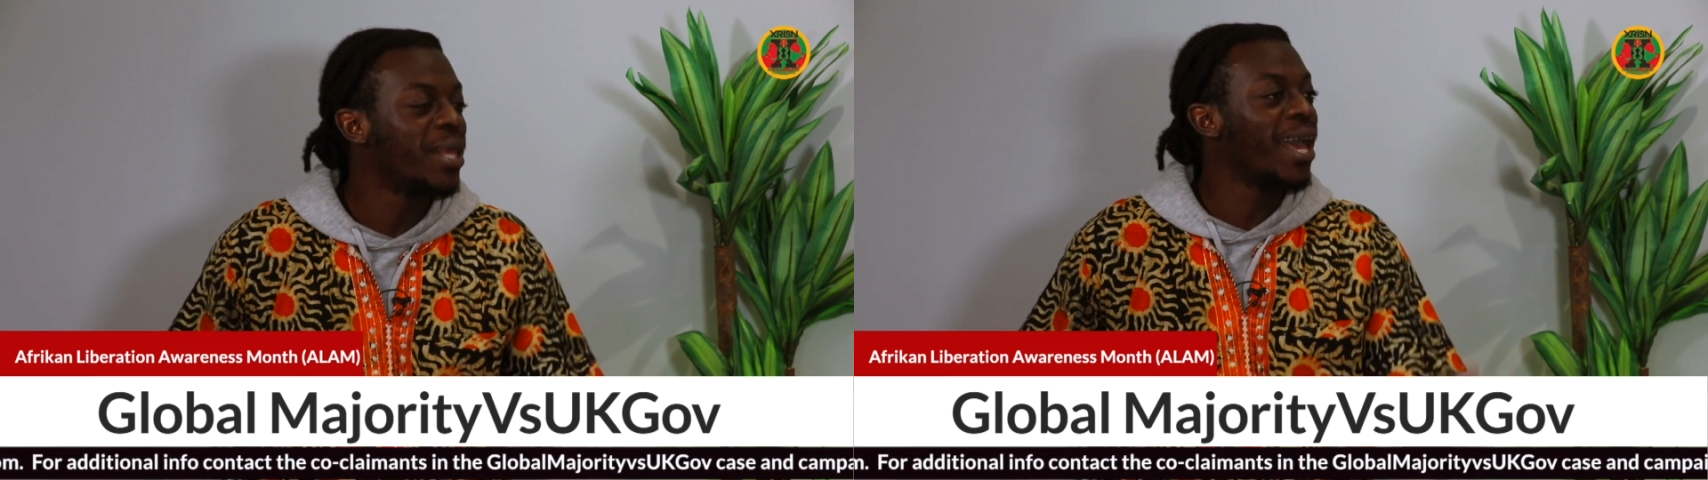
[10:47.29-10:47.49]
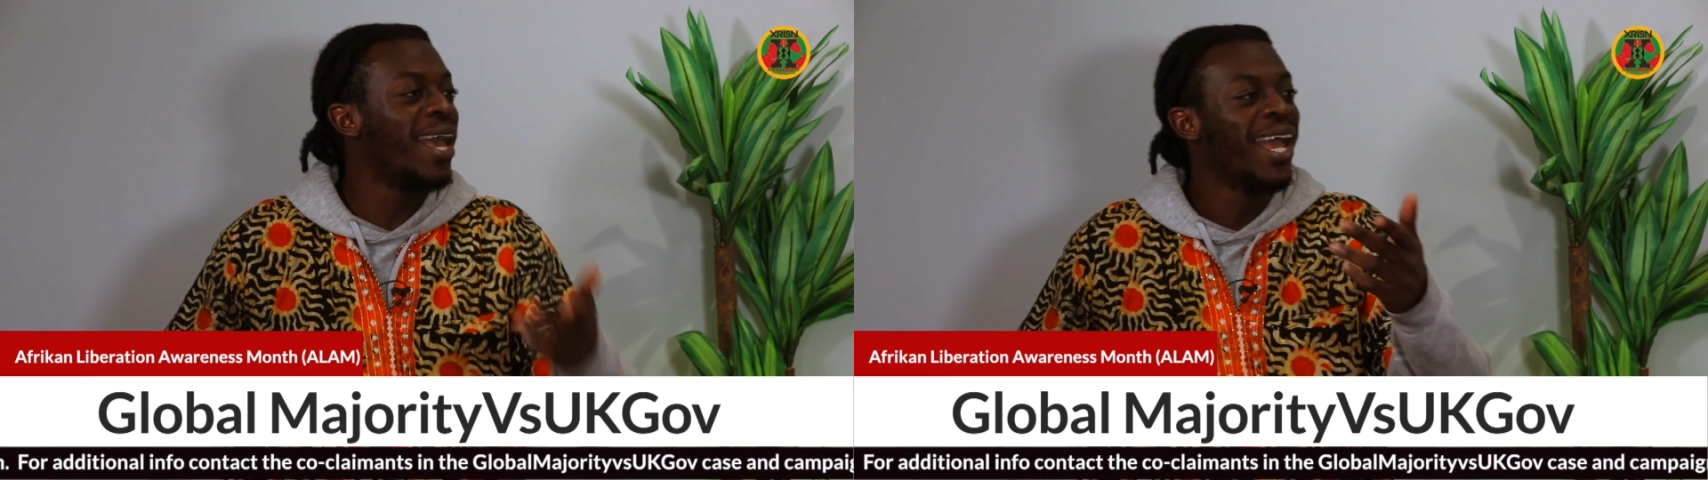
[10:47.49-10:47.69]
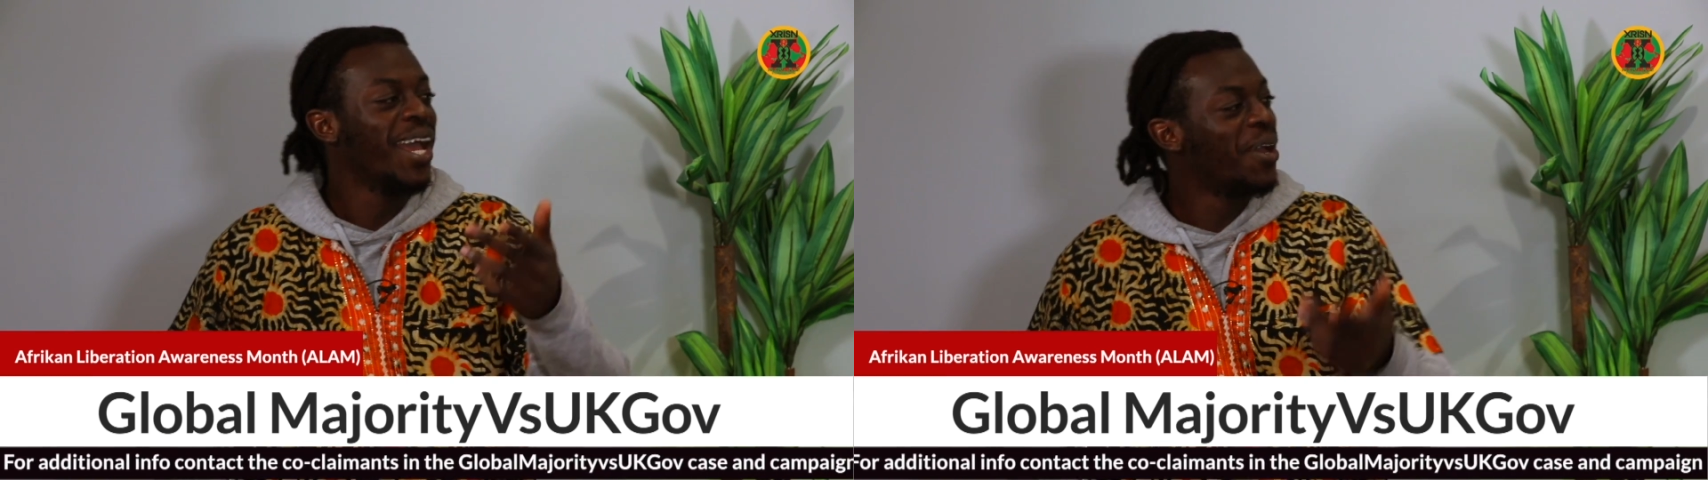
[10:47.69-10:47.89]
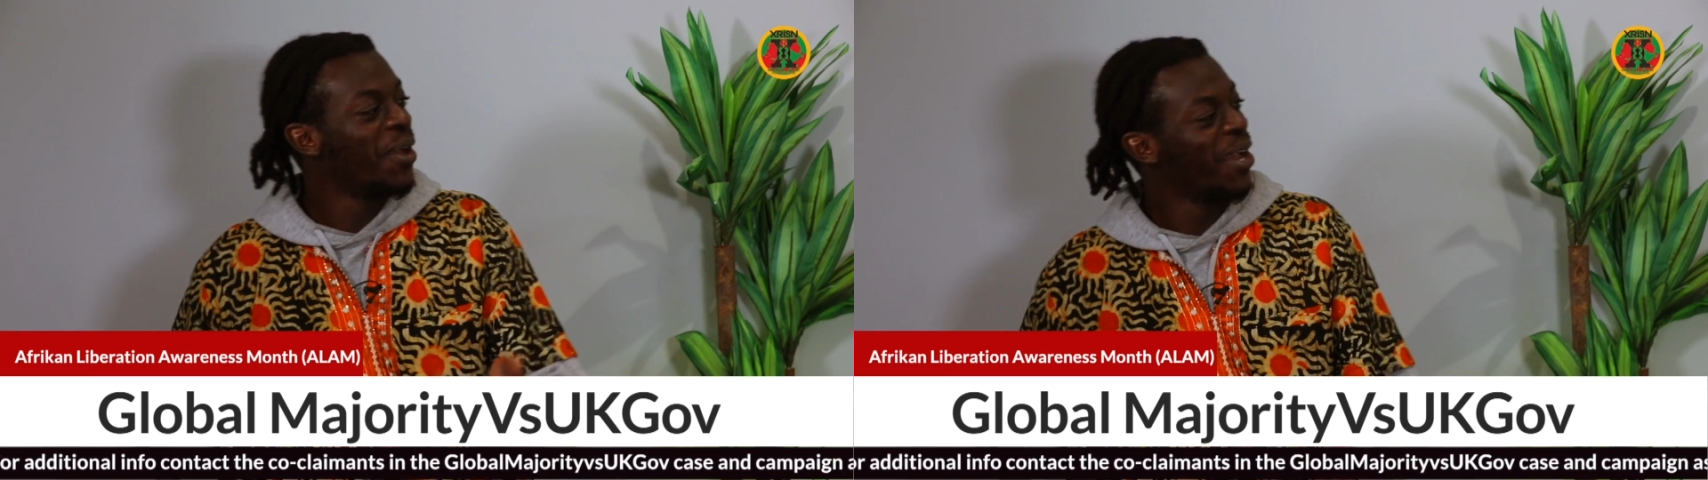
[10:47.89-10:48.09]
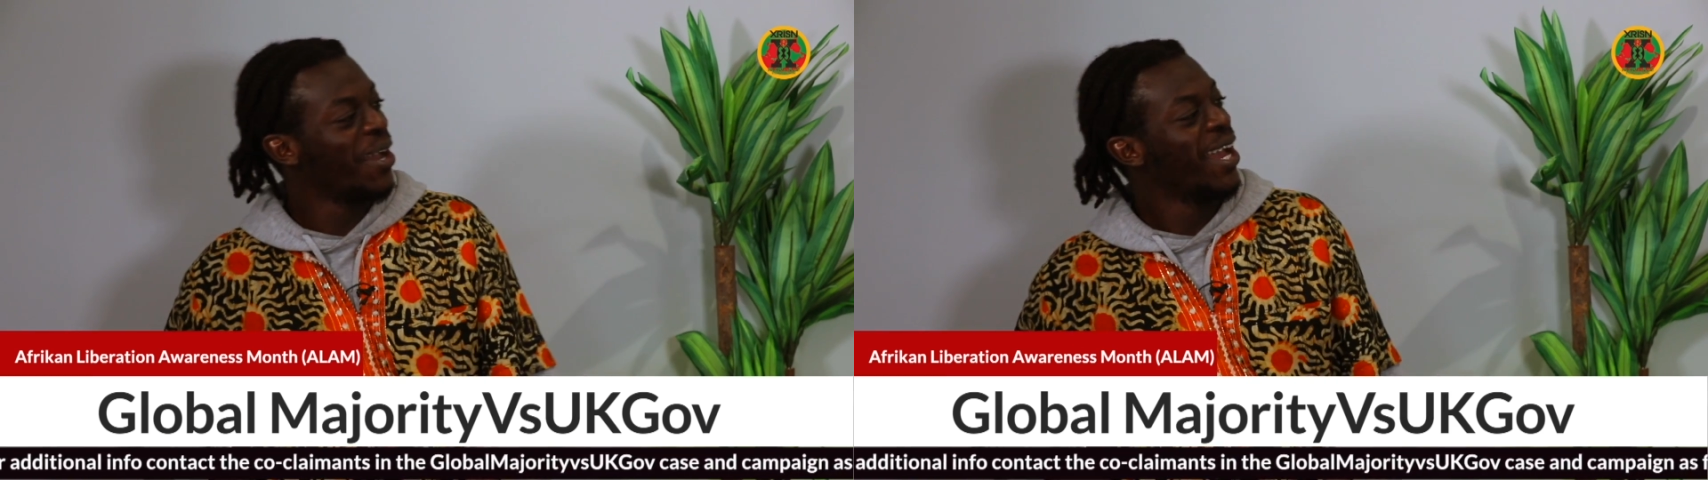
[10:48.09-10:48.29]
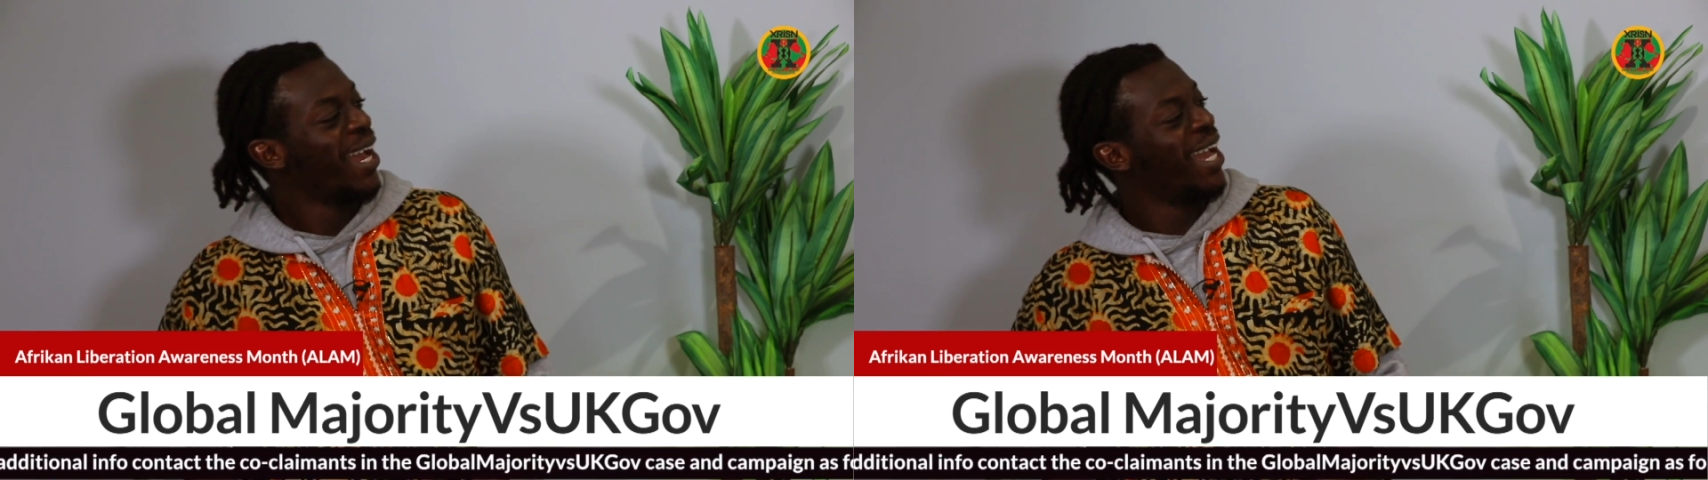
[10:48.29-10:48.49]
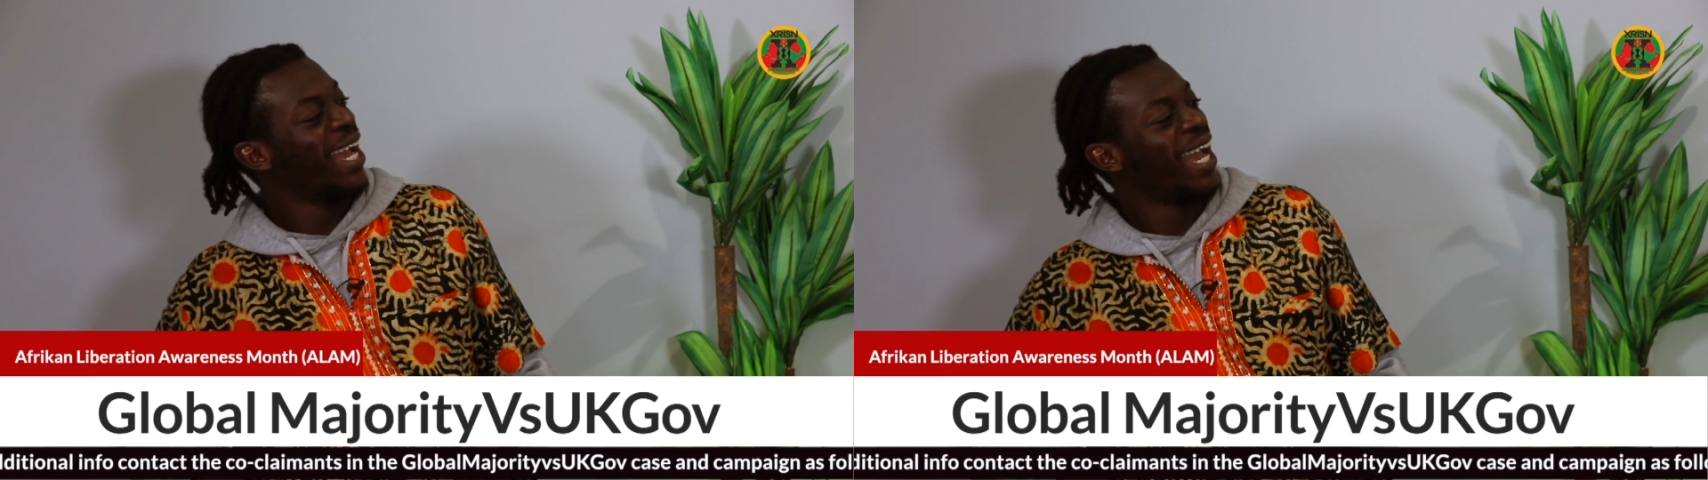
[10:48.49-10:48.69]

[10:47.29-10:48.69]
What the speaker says: But